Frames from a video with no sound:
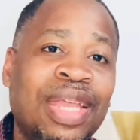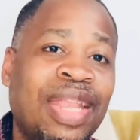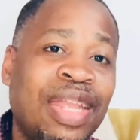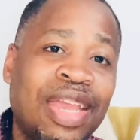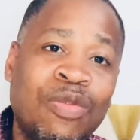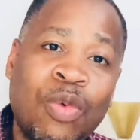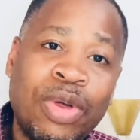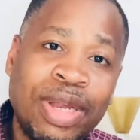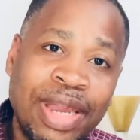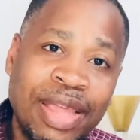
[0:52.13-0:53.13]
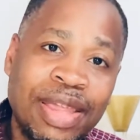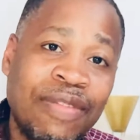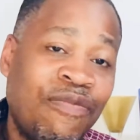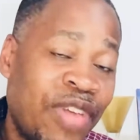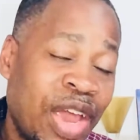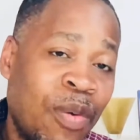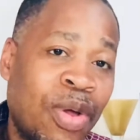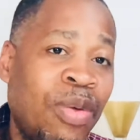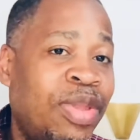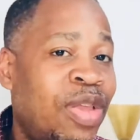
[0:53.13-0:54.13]
they didn't want to listen.
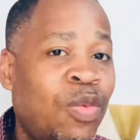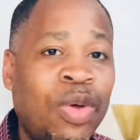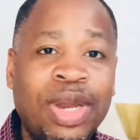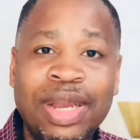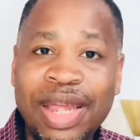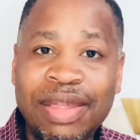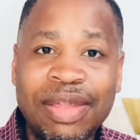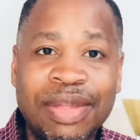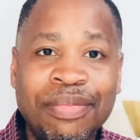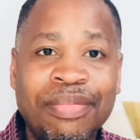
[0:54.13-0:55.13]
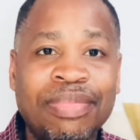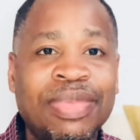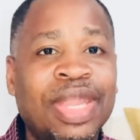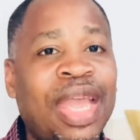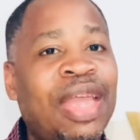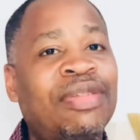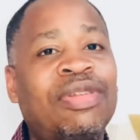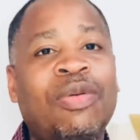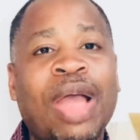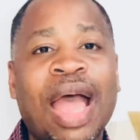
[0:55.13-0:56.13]
Pharaoh didn't want to listen. And
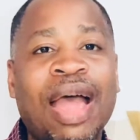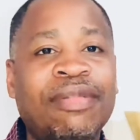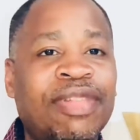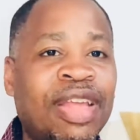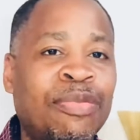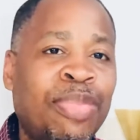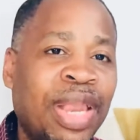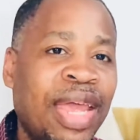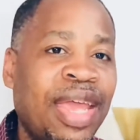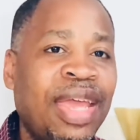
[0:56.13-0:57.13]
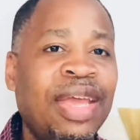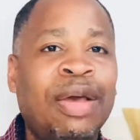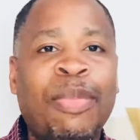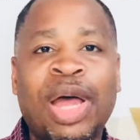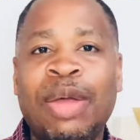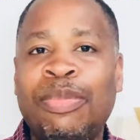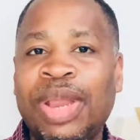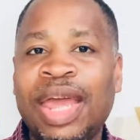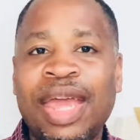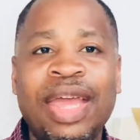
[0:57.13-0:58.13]
so God sent plague upon
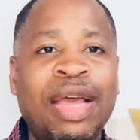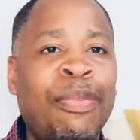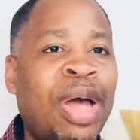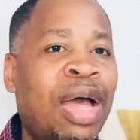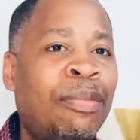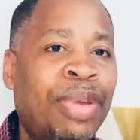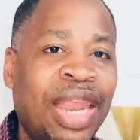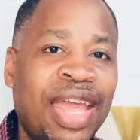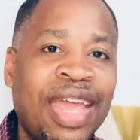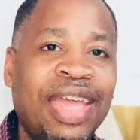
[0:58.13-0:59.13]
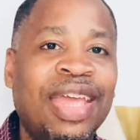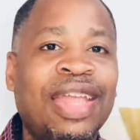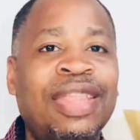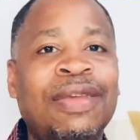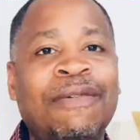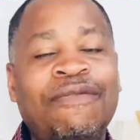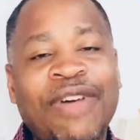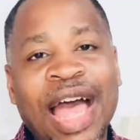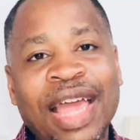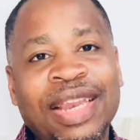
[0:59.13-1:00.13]
plague upon plague until
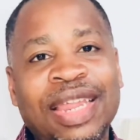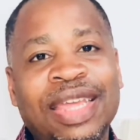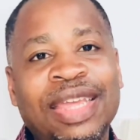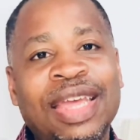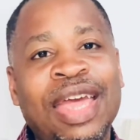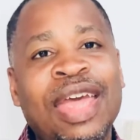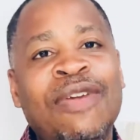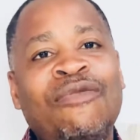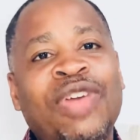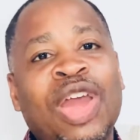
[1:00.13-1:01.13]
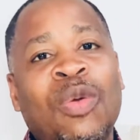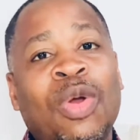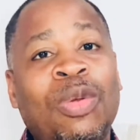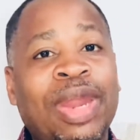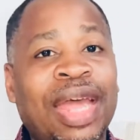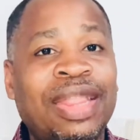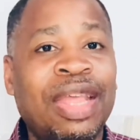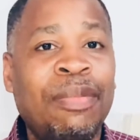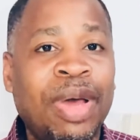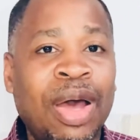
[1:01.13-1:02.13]
finally Pharaoh let
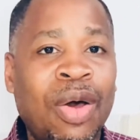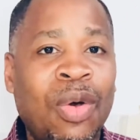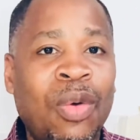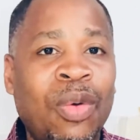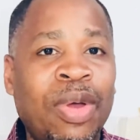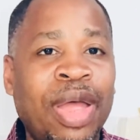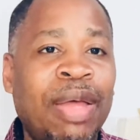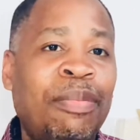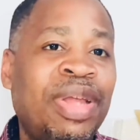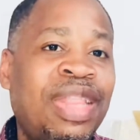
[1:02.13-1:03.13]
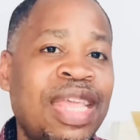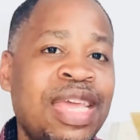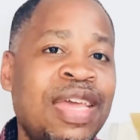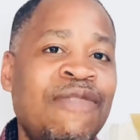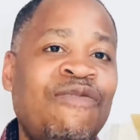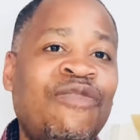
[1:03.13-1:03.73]
them go. But then